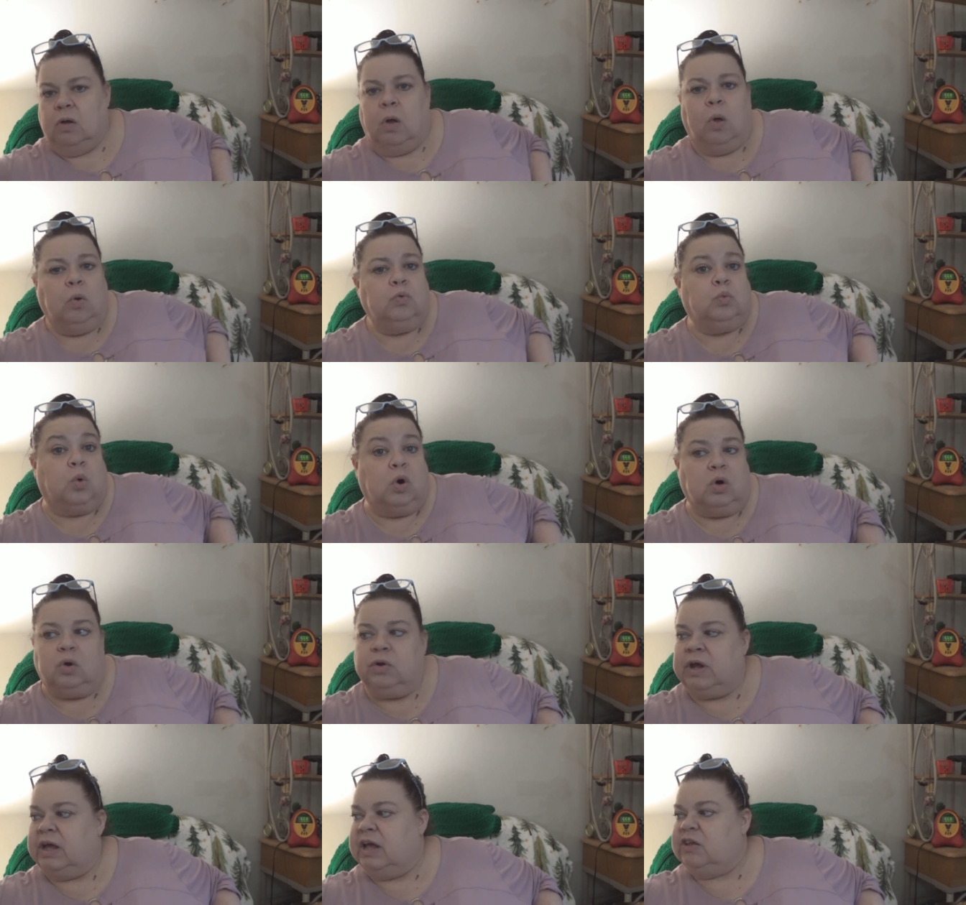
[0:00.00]
Old
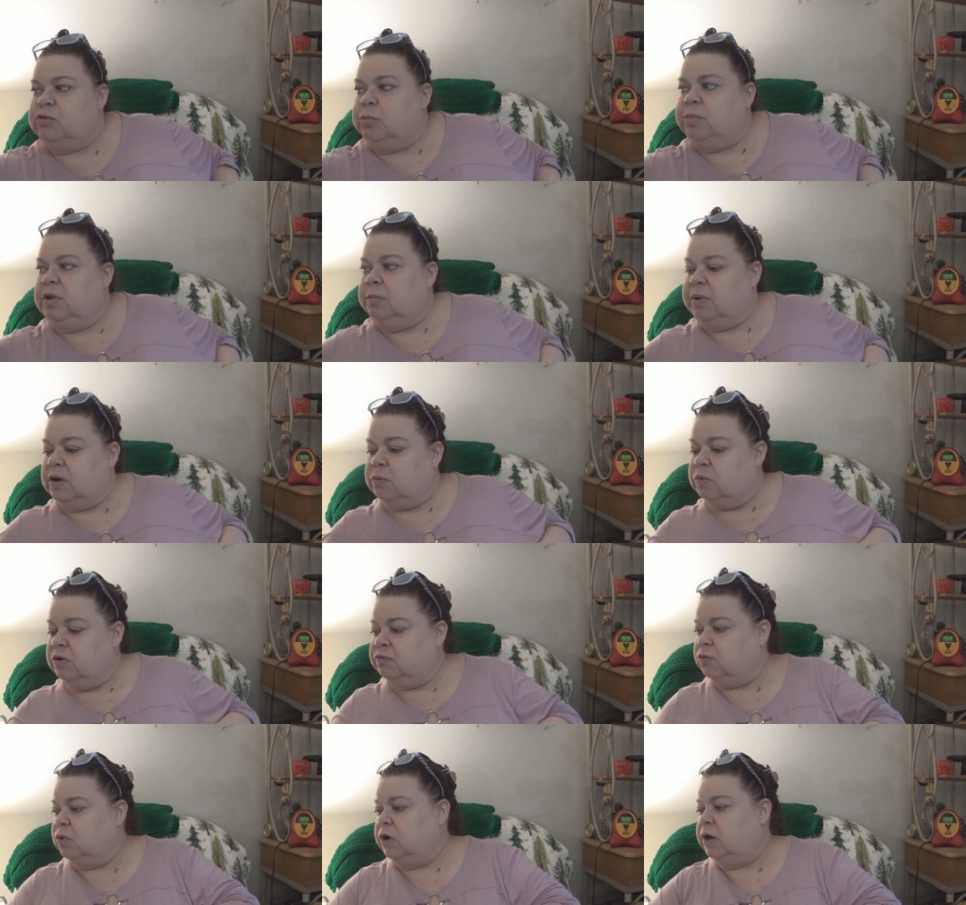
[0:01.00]
world, I guess would be a better
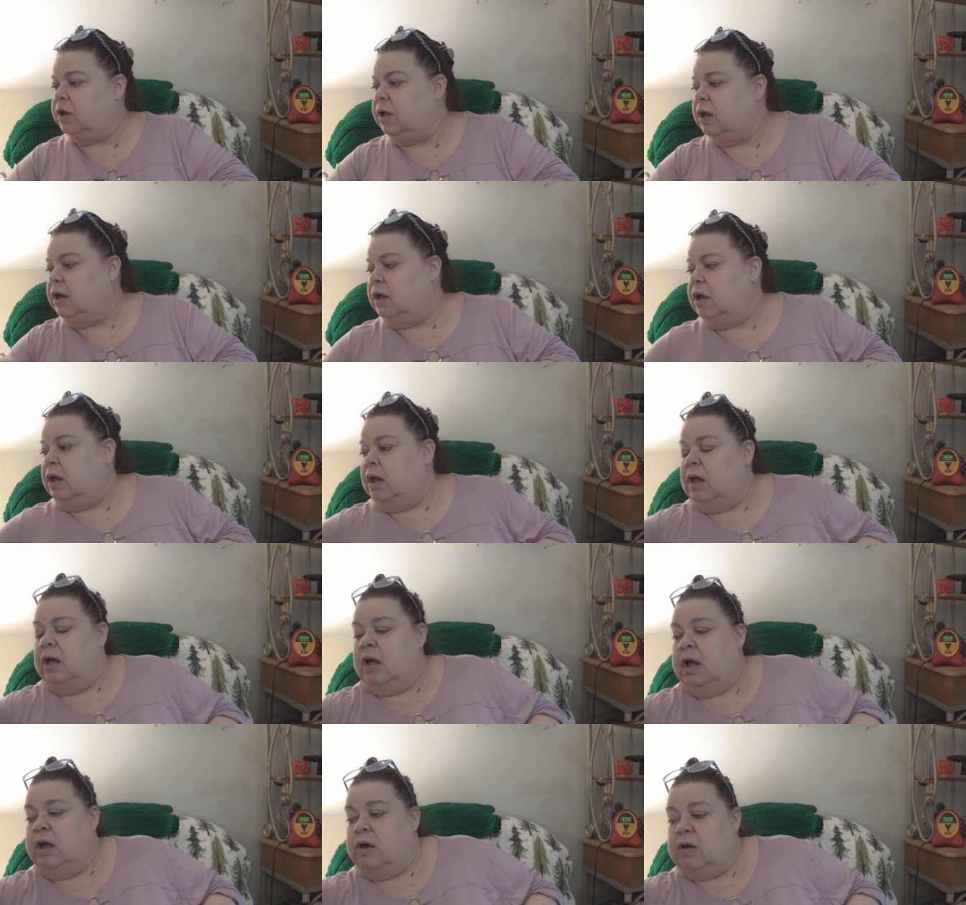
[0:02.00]
word for it.
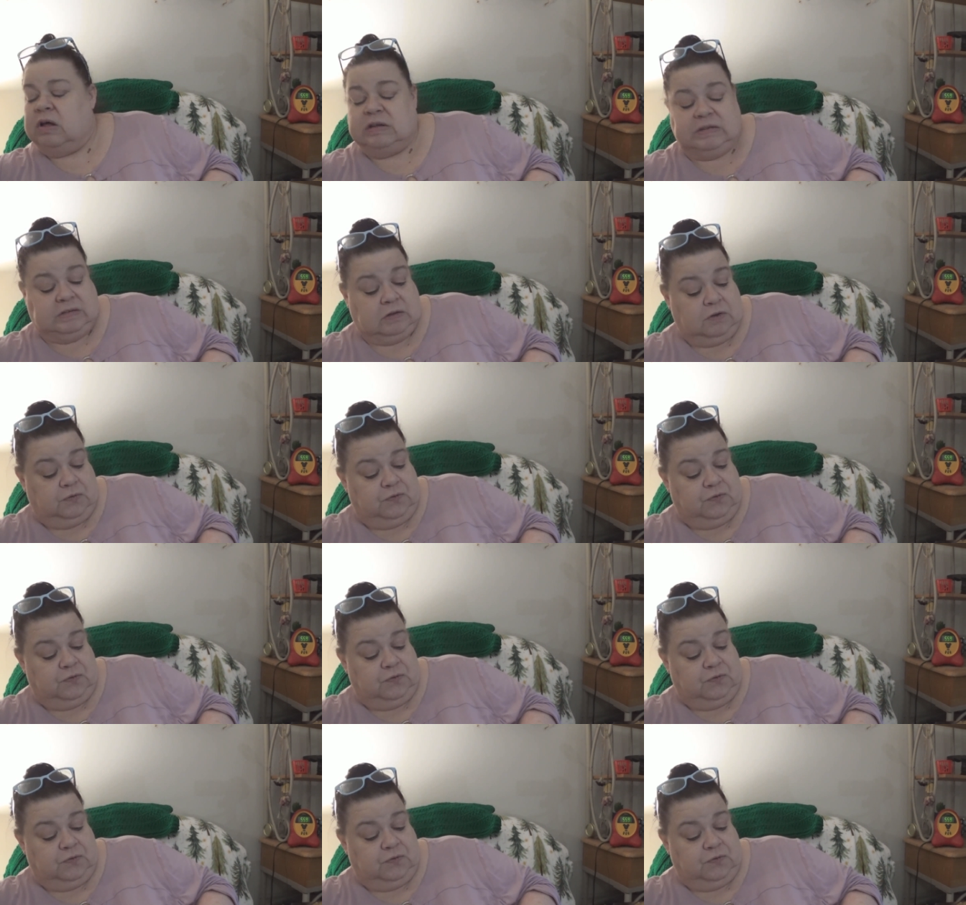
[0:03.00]
I also